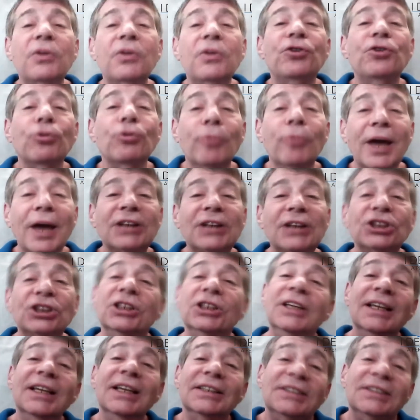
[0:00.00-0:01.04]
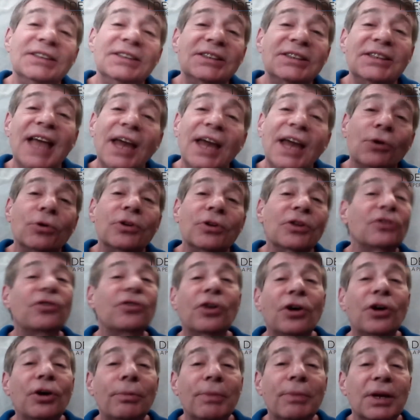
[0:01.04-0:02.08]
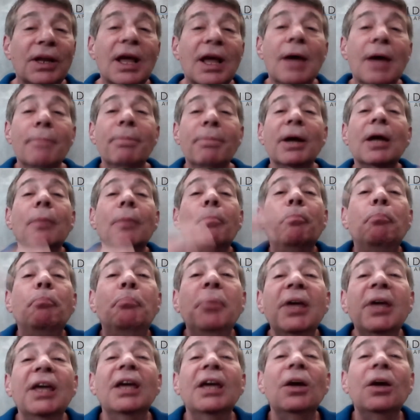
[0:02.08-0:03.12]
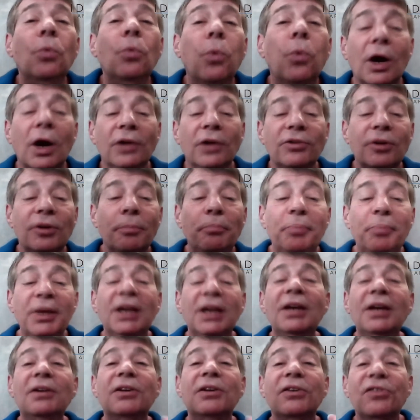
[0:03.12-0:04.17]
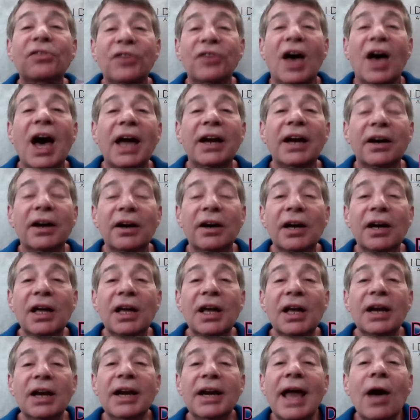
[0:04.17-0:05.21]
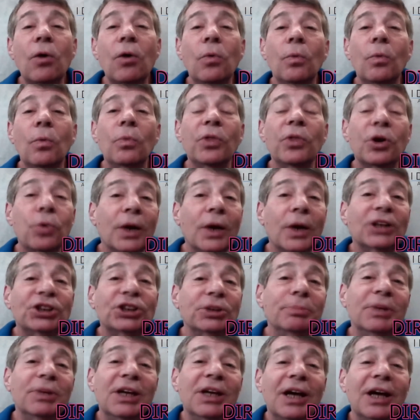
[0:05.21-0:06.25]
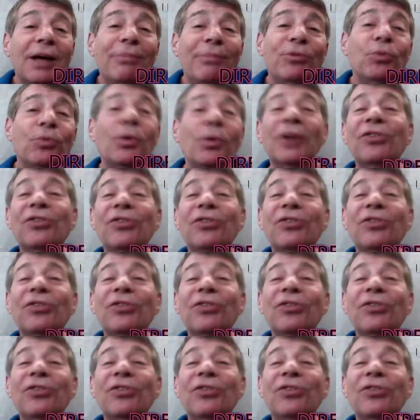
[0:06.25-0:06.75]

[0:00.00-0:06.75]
that direction gets set or determined by a big want, a big desire. Now, the question becomes, what's